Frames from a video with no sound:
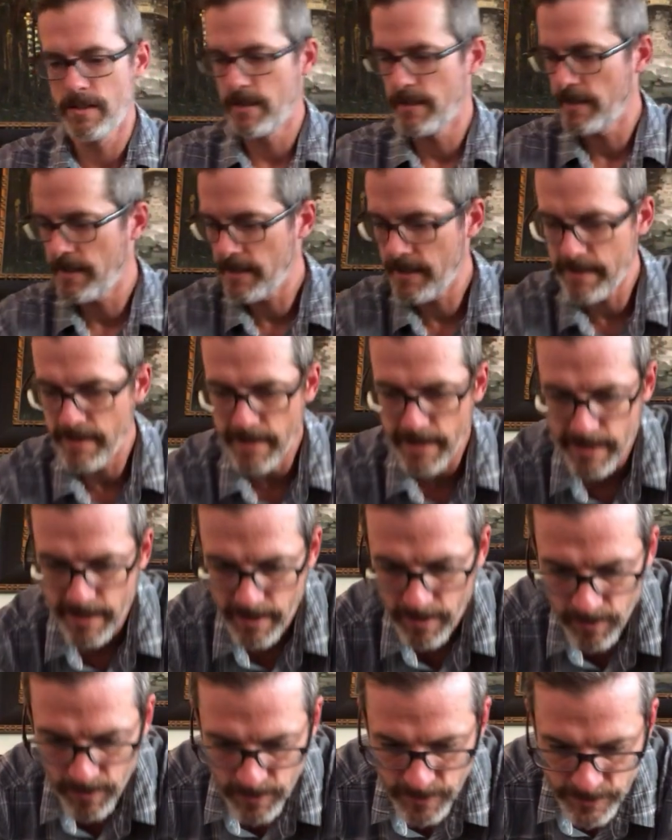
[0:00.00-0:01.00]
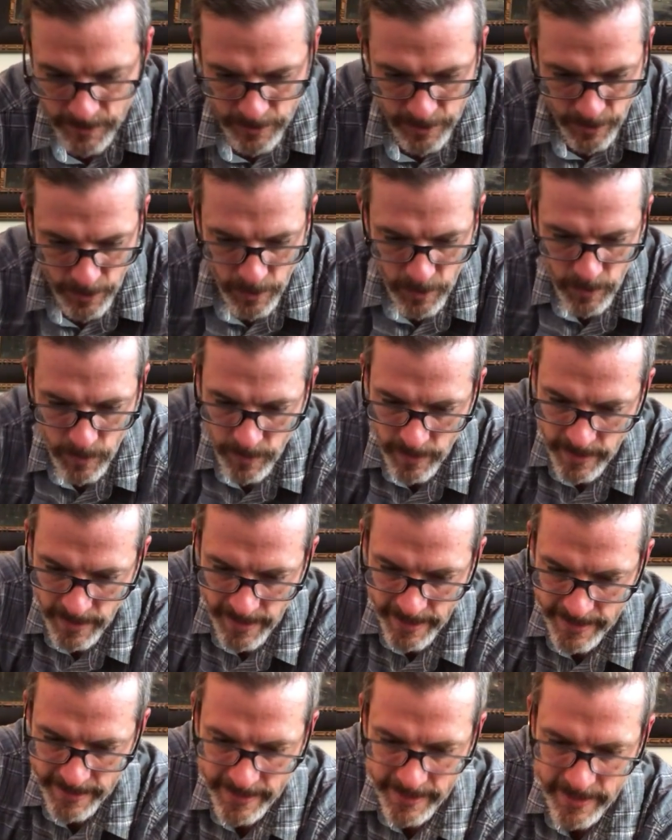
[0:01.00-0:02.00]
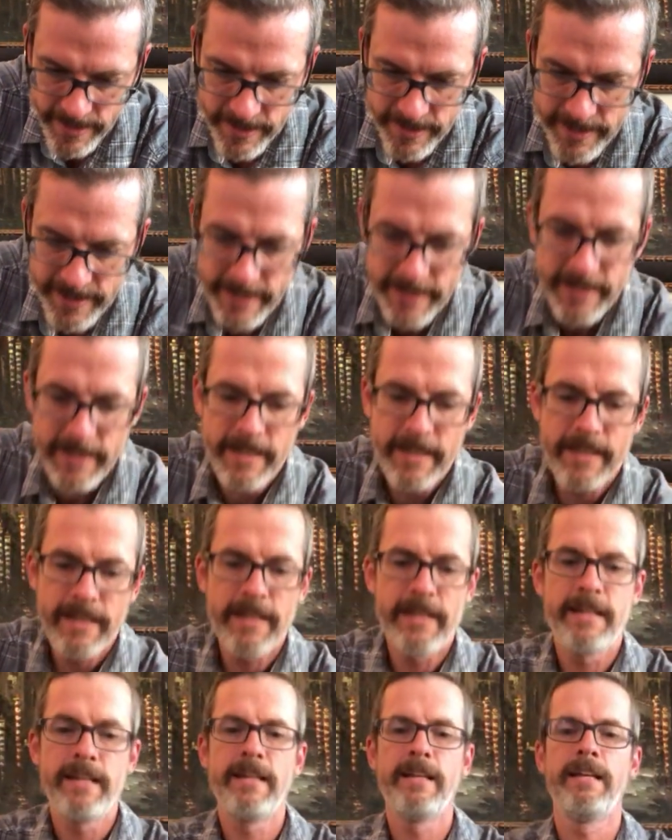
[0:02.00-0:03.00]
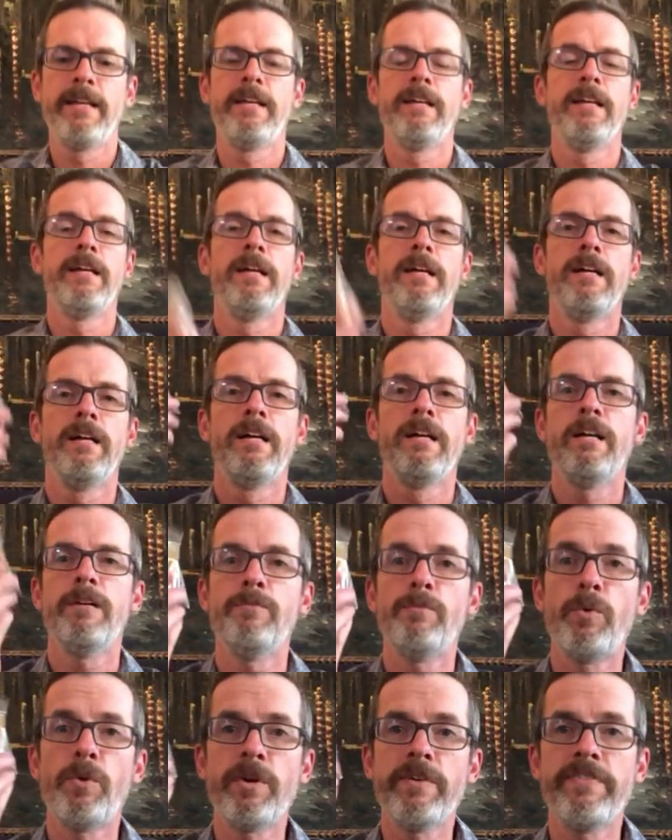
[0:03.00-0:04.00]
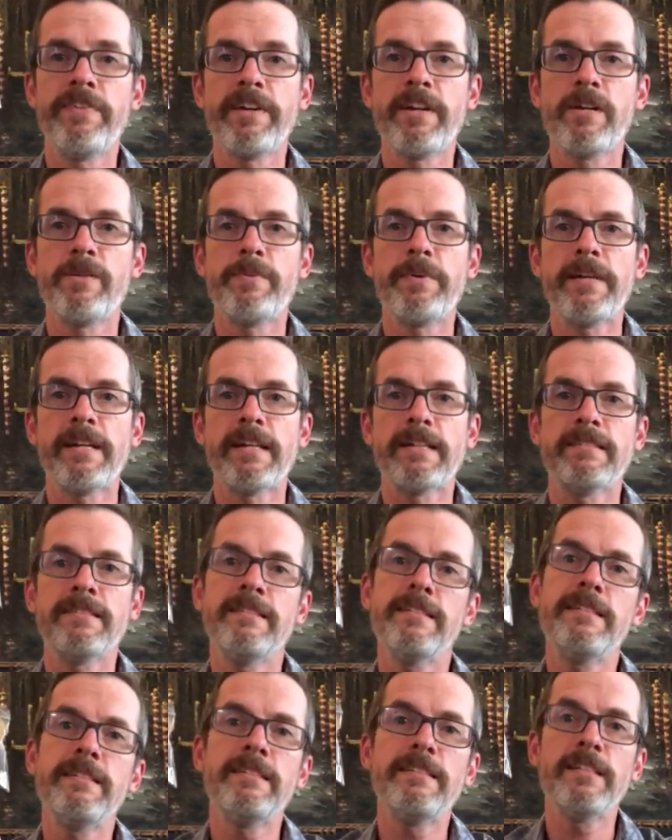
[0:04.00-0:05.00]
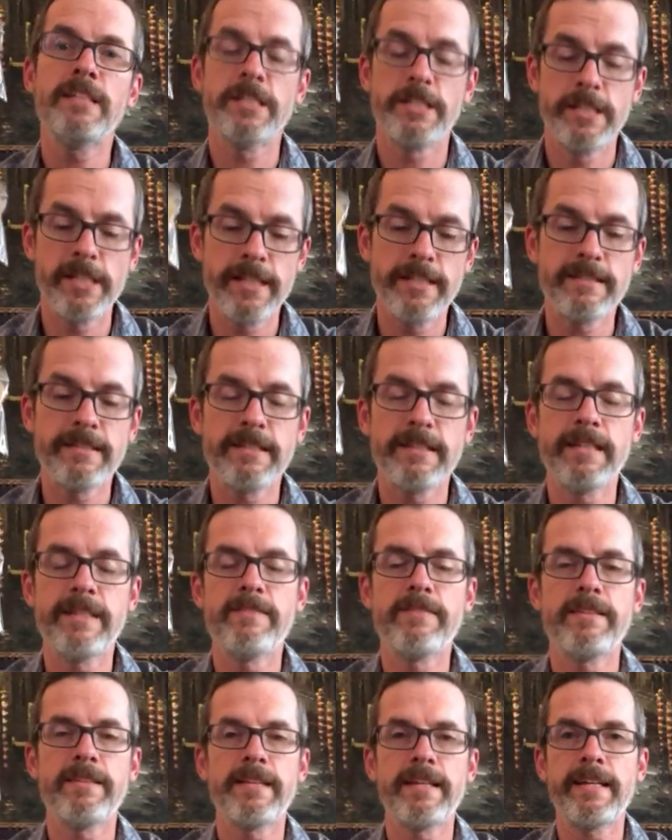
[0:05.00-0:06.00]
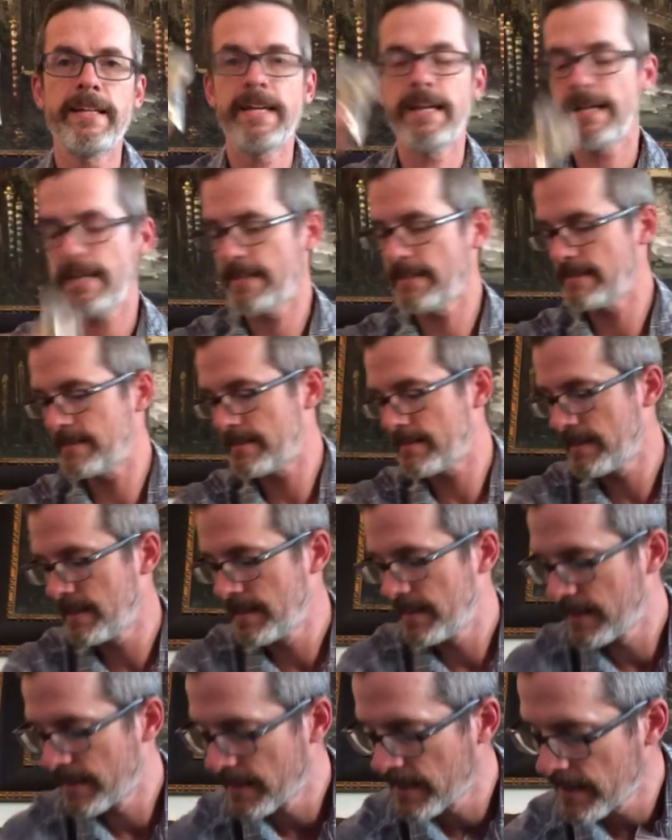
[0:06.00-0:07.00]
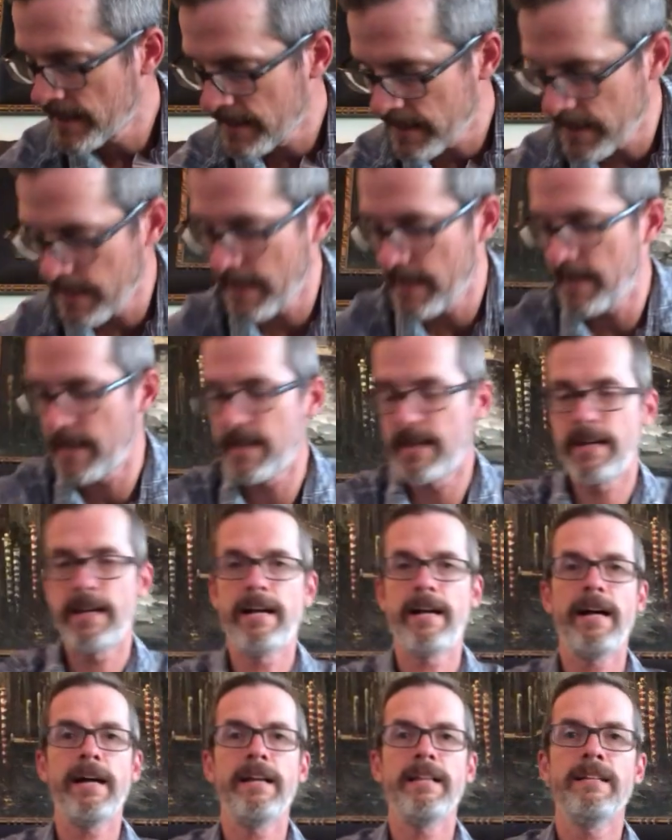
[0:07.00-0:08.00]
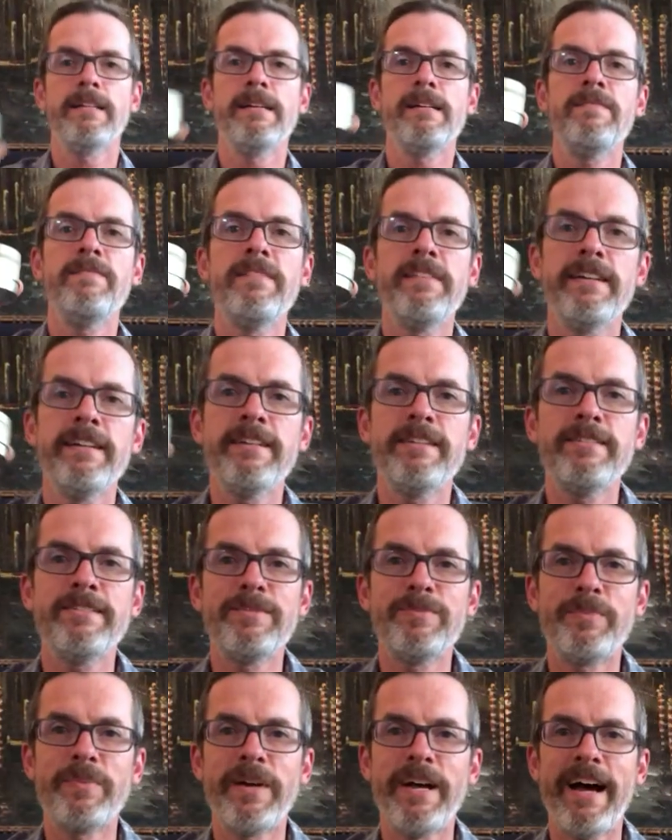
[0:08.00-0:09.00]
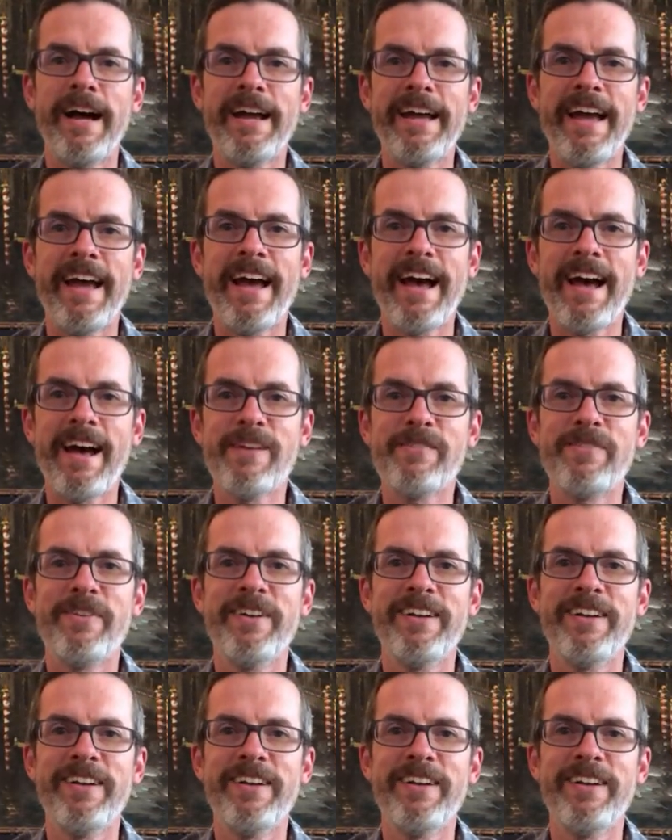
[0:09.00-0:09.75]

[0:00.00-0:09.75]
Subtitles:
And then also I carry more finger picks. These just live in the case. I love this, but I have